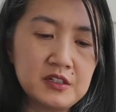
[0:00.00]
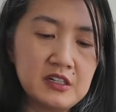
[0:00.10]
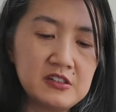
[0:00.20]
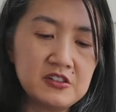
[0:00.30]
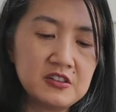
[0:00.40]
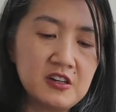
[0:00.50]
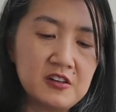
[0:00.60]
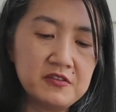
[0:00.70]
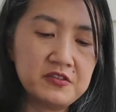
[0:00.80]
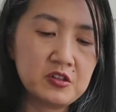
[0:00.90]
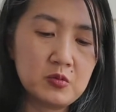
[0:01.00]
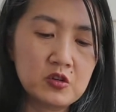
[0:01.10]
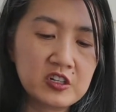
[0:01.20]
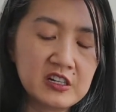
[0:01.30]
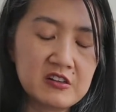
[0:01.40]
I just love
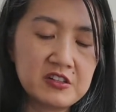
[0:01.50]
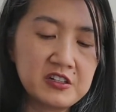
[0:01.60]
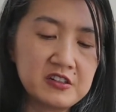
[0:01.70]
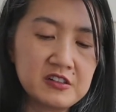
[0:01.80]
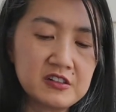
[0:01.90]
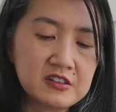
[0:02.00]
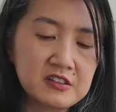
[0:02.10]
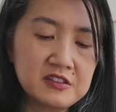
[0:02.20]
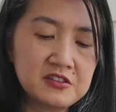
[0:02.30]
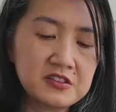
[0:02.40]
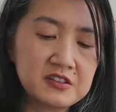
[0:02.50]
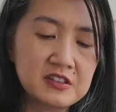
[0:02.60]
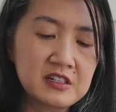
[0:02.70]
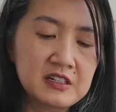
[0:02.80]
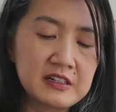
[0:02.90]
working out here. It just
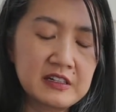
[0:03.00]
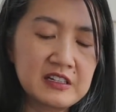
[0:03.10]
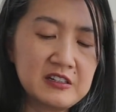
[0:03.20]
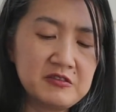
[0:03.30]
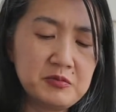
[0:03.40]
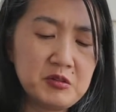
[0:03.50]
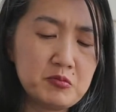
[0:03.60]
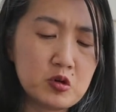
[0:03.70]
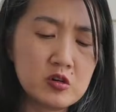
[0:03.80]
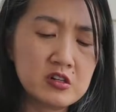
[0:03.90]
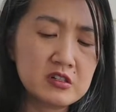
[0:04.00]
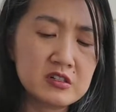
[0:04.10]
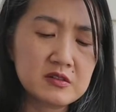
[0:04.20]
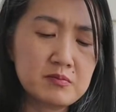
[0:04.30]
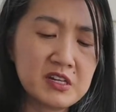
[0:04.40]
gives me more
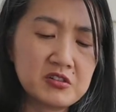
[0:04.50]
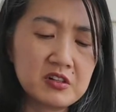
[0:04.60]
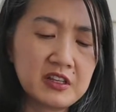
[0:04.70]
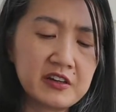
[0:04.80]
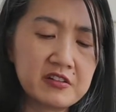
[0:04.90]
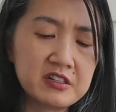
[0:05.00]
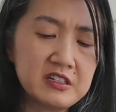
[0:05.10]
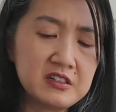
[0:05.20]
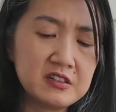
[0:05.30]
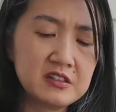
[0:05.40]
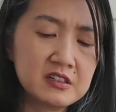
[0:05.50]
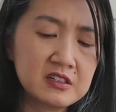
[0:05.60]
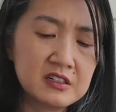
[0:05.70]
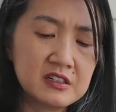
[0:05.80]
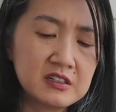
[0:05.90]
mental clarity.
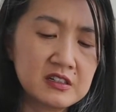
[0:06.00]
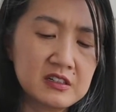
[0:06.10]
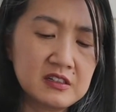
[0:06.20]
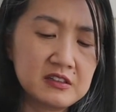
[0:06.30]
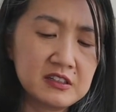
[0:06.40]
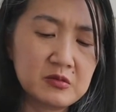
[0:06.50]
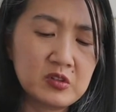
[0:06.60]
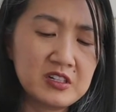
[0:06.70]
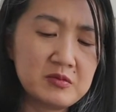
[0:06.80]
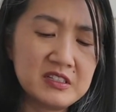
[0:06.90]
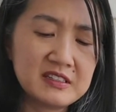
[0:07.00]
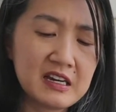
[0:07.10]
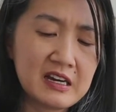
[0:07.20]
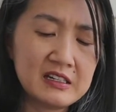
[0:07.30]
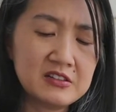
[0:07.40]
Like when I'm
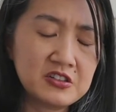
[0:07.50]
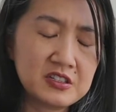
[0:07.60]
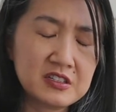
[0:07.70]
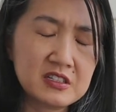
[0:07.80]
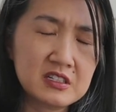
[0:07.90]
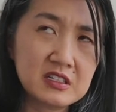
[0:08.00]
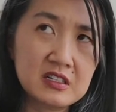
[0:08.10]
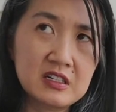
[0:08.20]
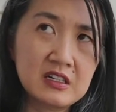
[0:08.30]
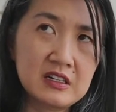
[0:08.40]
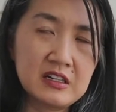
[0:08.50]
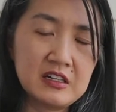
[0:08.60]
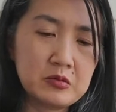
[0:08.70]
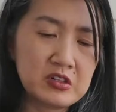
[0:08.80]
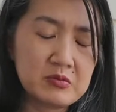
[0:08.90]
inside,
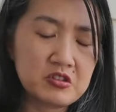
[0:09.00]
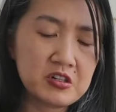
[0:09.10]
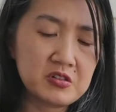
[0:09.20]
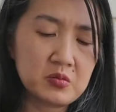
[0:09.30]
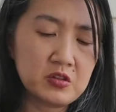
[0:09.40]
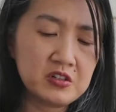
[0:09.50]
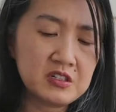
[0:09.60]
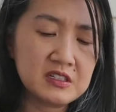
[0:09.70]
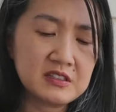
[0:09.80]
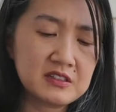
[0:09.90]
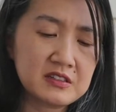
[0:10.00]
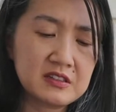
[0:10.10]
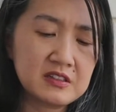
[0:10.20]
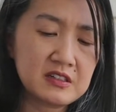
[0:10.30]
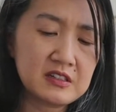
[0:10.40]
when I'm trying to work,
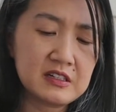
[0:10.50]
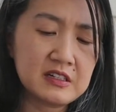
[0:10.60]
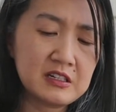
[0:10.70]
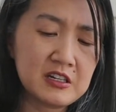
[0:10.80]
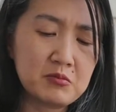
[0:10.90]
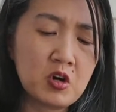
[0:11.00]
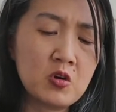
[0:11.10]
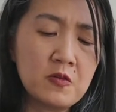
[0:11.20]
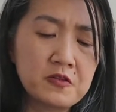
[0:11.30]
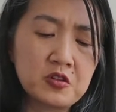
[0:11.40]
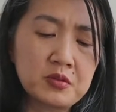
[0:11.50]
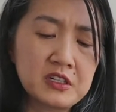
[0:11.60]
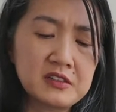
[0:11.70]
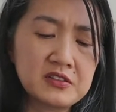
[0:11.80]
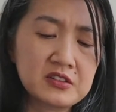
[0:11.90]
I'm all over the
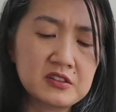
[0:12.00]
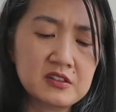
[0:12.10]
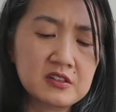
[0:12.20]
place.